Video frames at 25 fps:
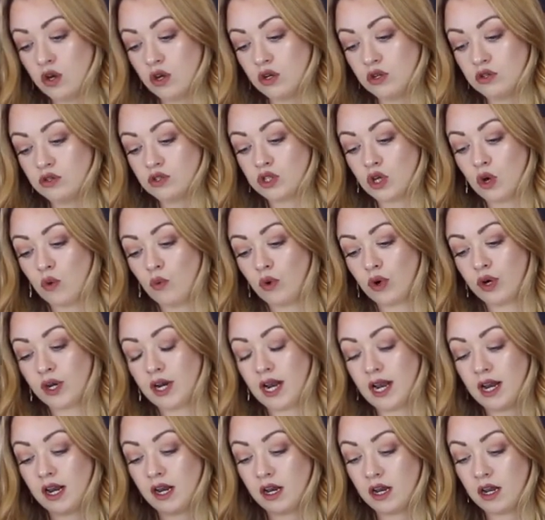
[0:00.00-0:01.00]
So we're
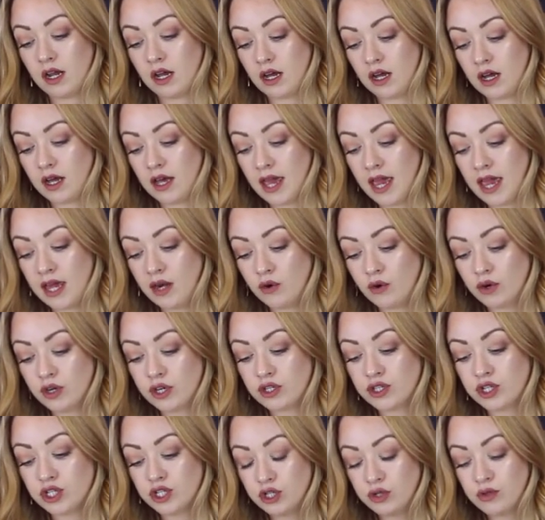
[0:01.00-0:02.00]
gonna, in
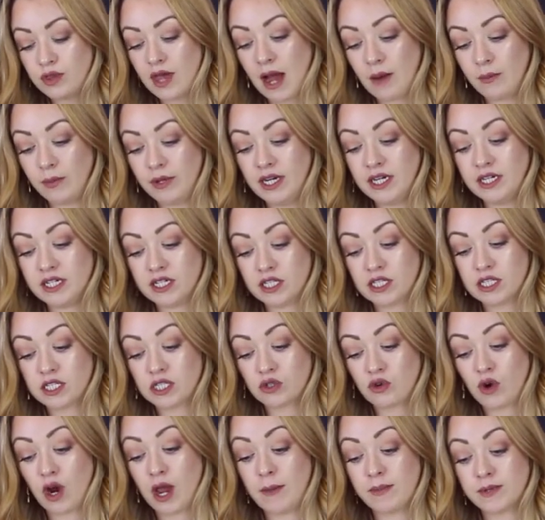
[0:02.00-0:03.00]
order to do that, we need to
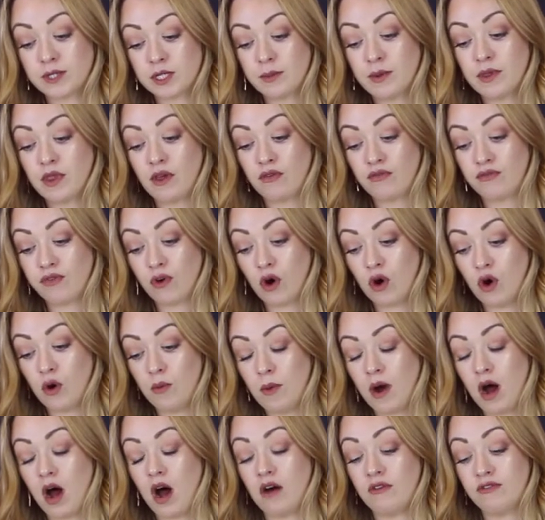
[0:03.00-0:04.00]
scrape some of the
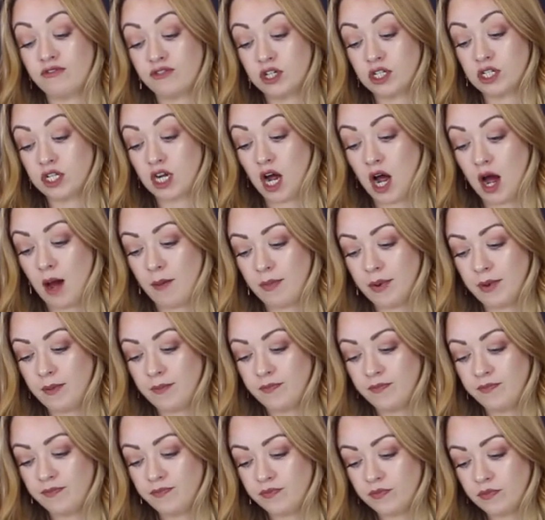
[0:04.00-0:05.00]
foam off the top.
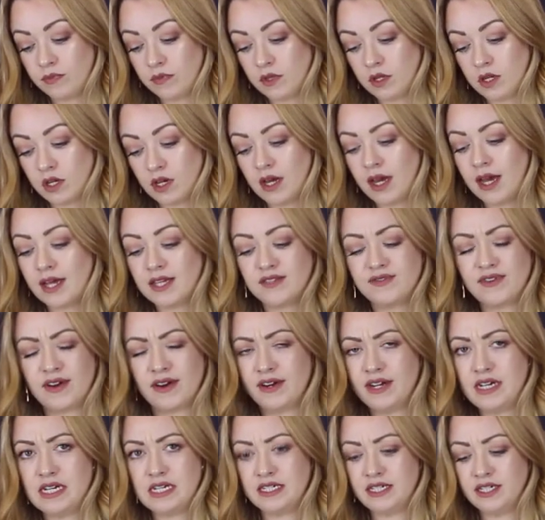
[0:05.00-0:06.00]
It's
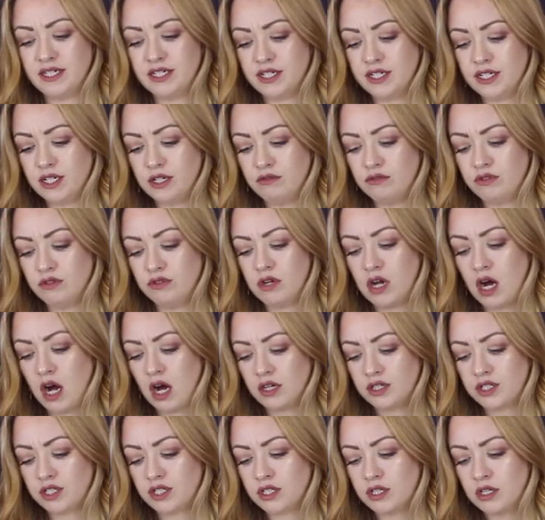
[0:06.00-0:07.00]
very easy to do. Do
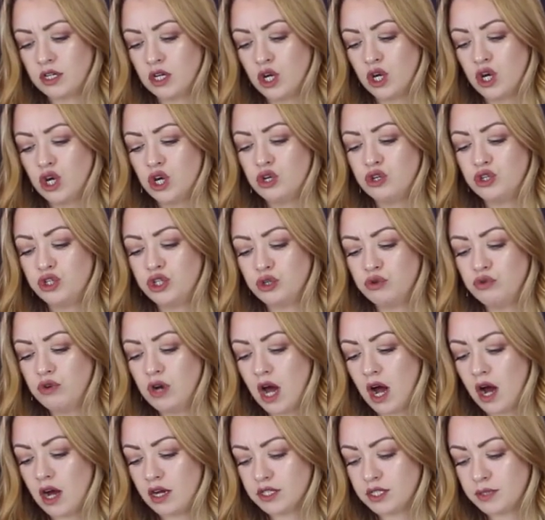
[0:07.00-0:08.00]
not, do
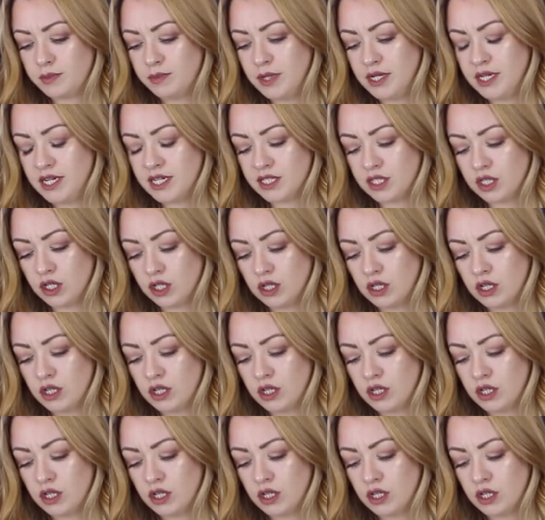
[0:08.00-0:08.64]
not be dis,